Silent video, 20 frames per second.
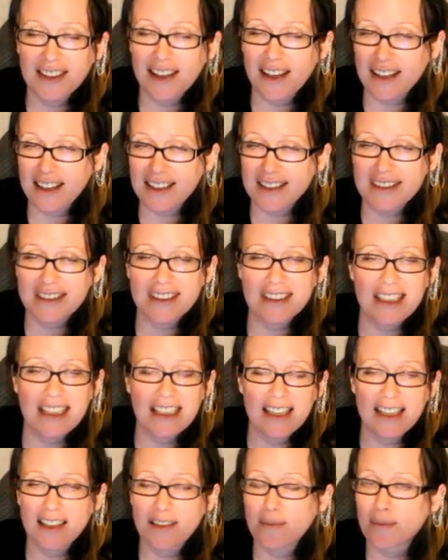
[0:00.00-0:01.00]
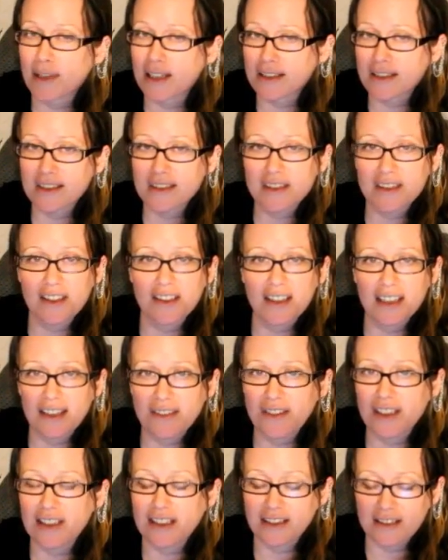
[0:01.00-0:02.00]
honestly, months or
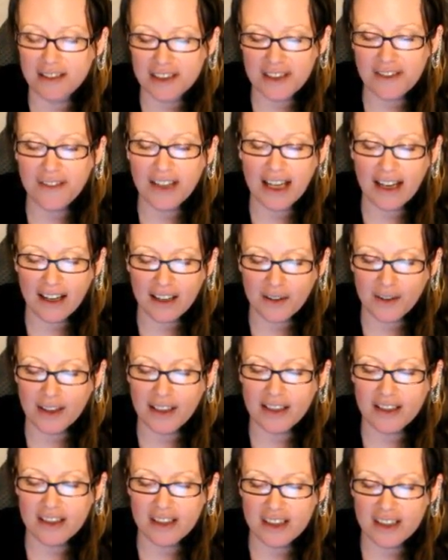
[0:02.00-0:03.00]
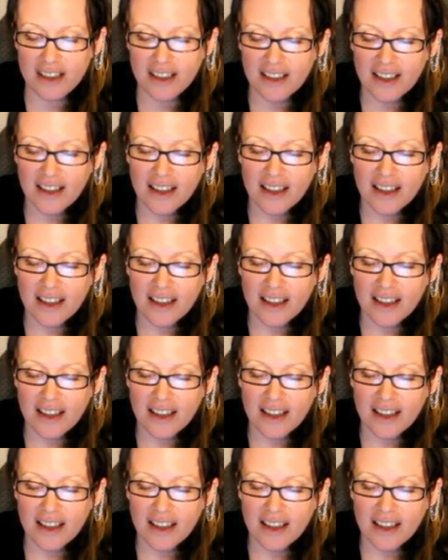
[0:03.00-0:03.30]
even years of anguish.